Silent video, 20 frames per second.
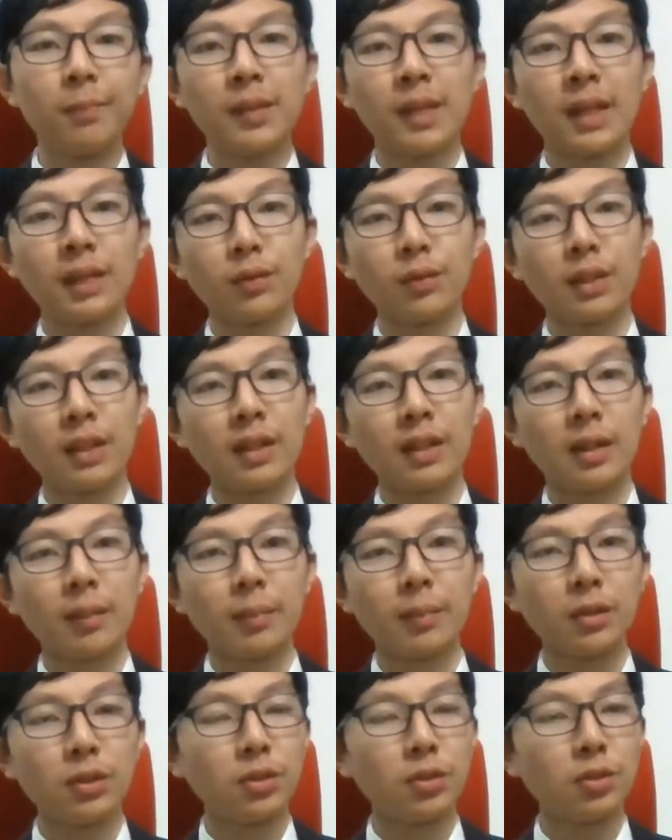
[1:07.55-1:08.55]
And would I
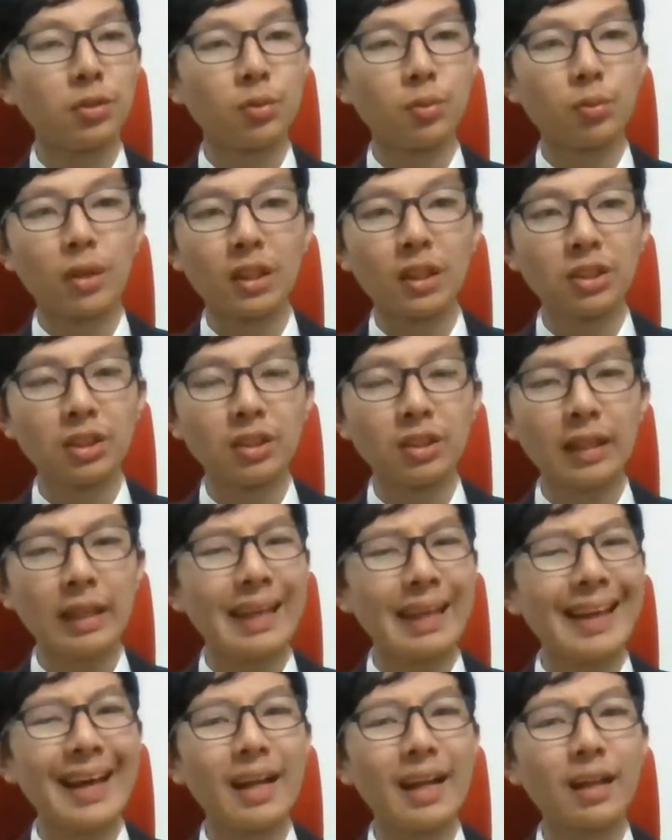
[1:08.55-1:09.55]
recommend you to watch it?
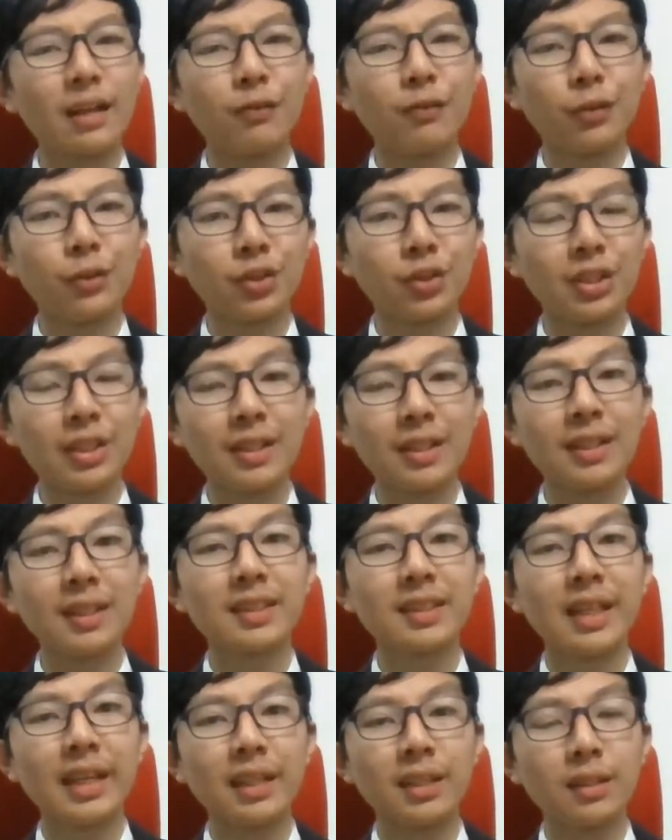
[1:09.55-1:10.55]
Hell, if you've seen the
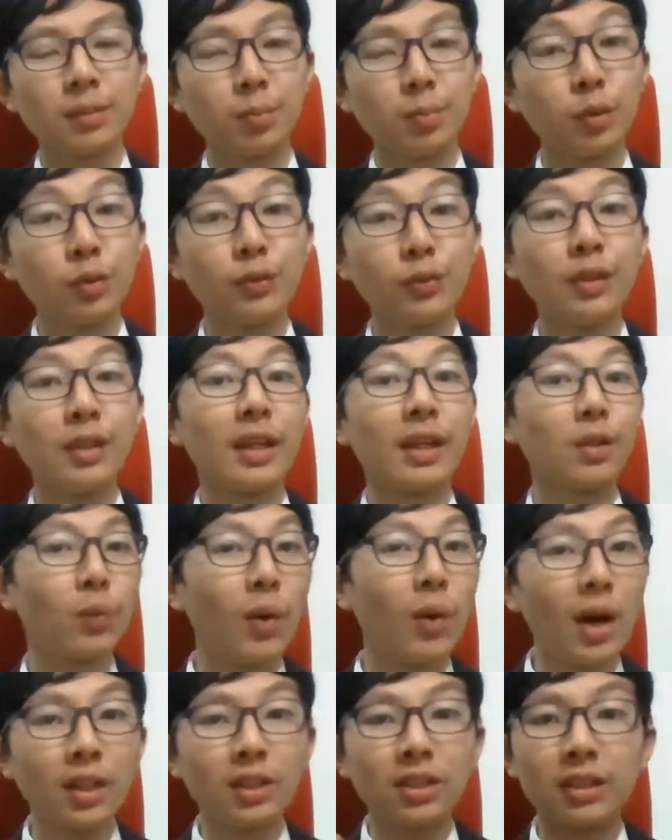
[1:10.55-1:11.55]
silent movie, then
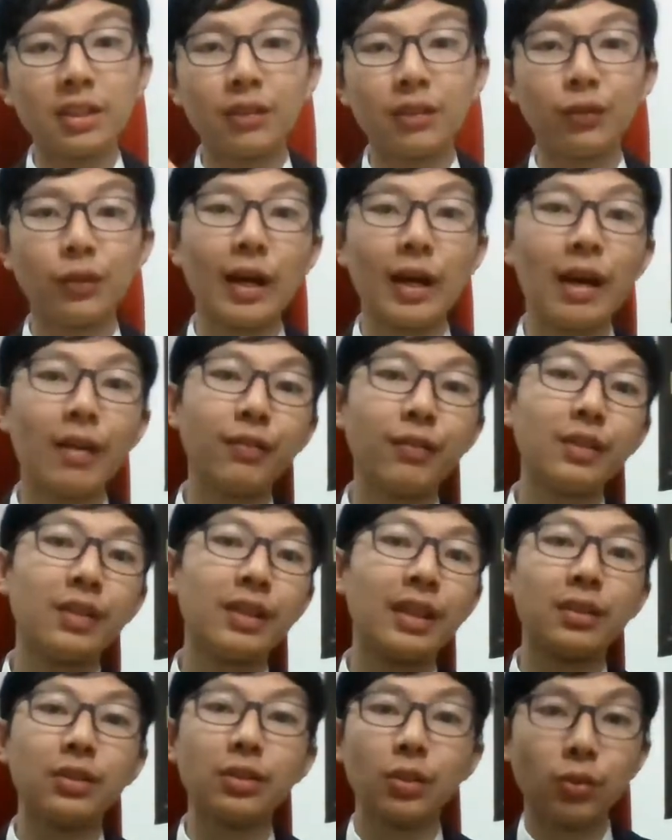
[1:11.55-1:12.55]
watch it. If you haven't,
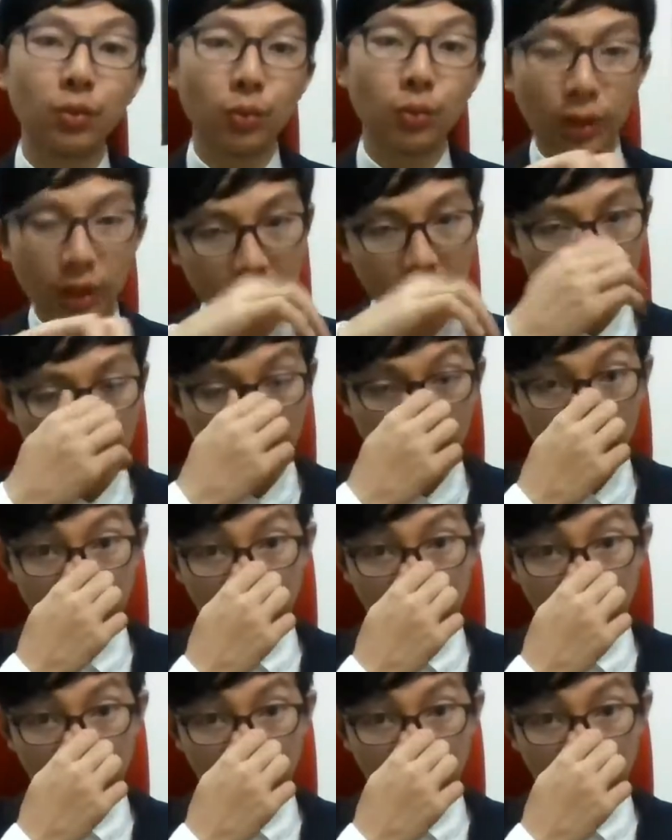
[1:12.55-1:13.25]
then don't watch it.